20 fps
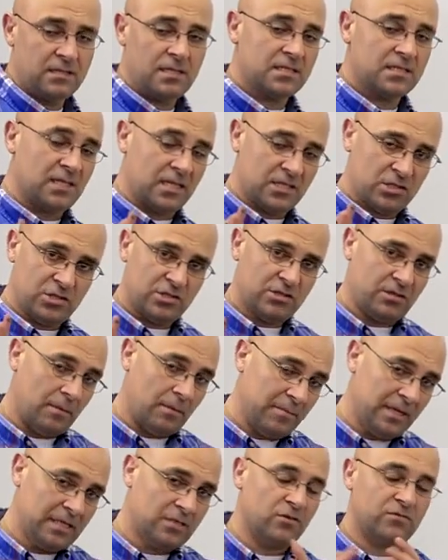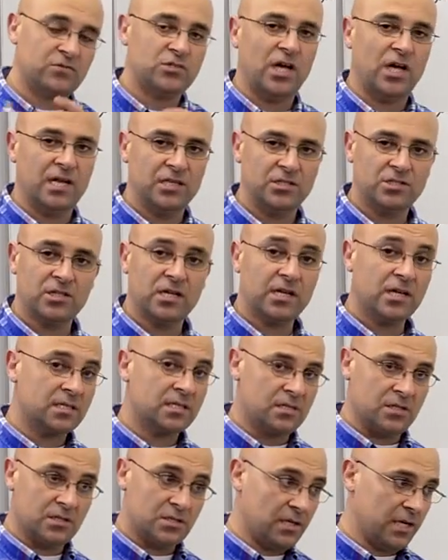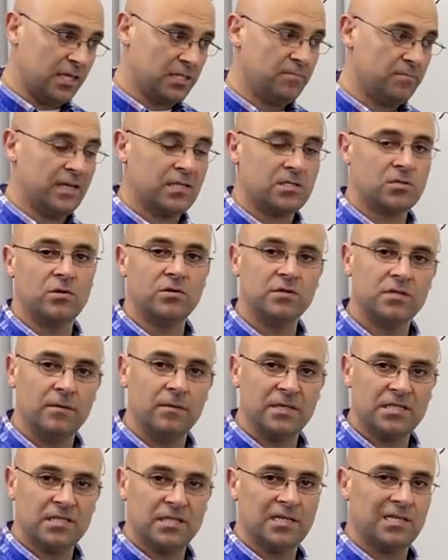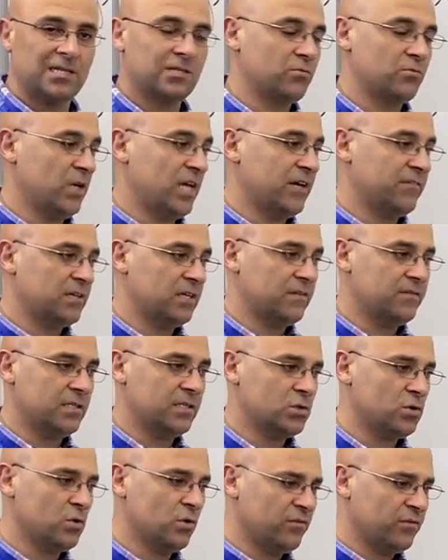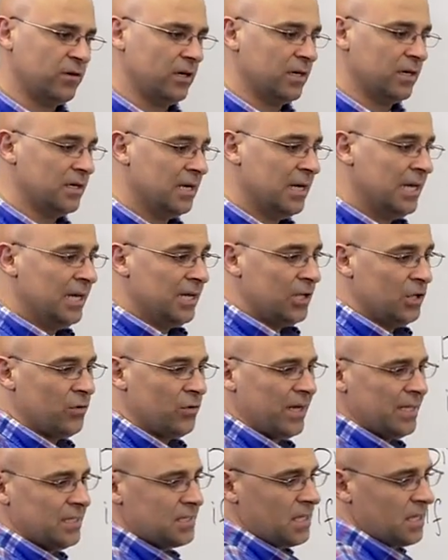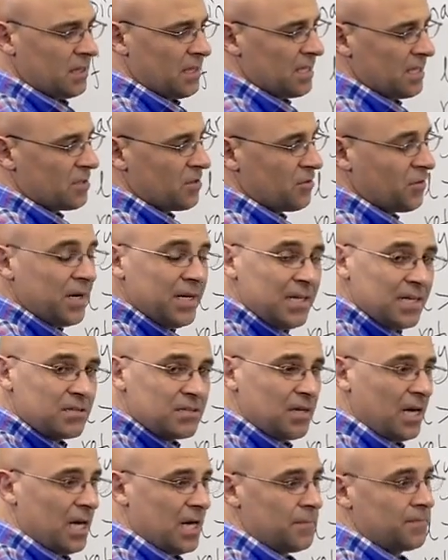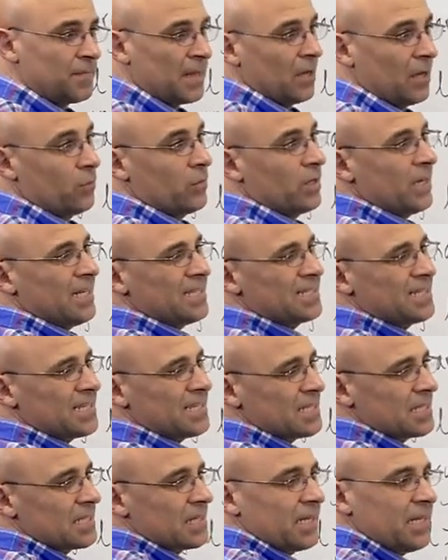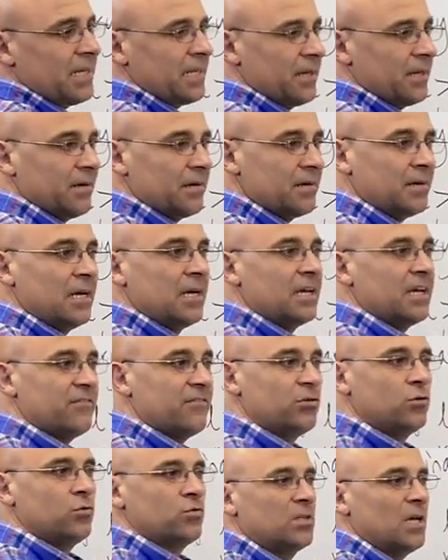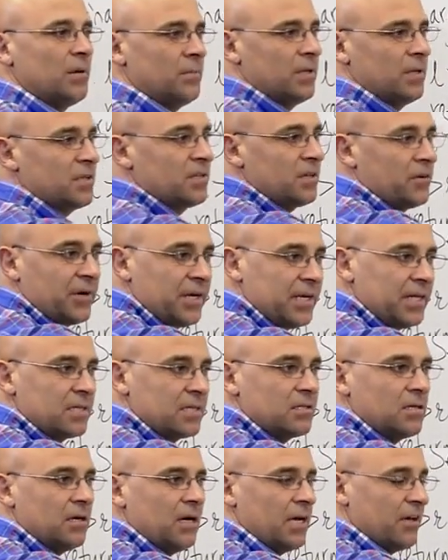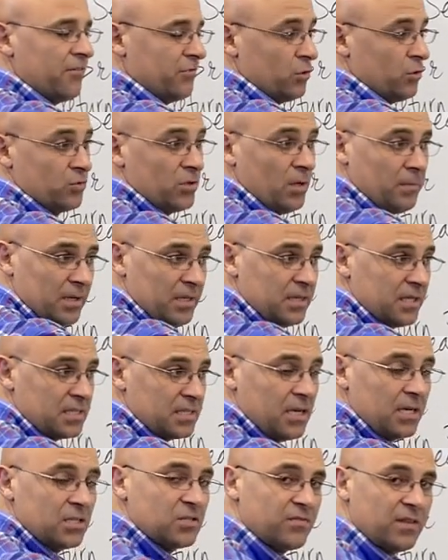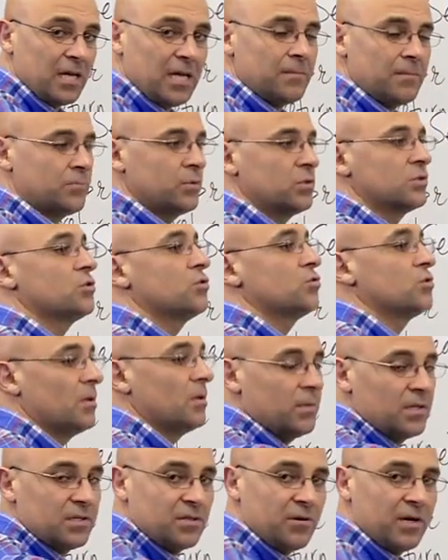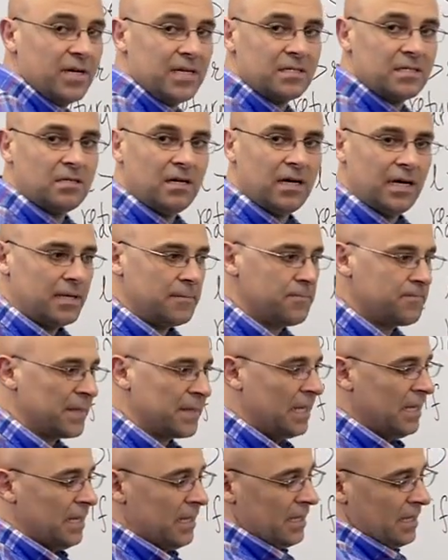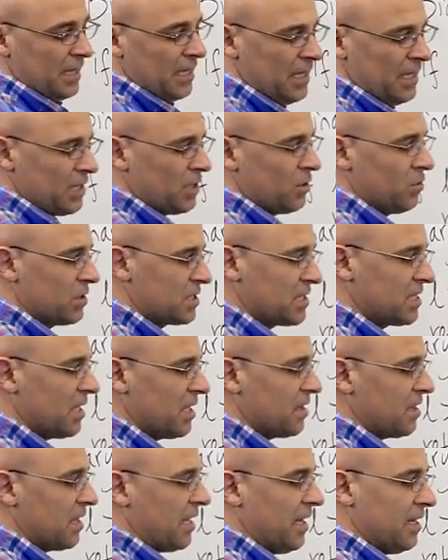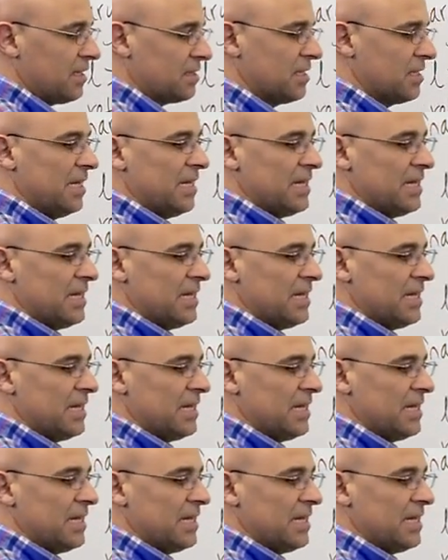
it's a bit of challenging exercise based on the material that we have covered so far. You can see that the running time, whereas this is linear, if you double the running time, if you double the size of the input, you double the running time. Here you will see that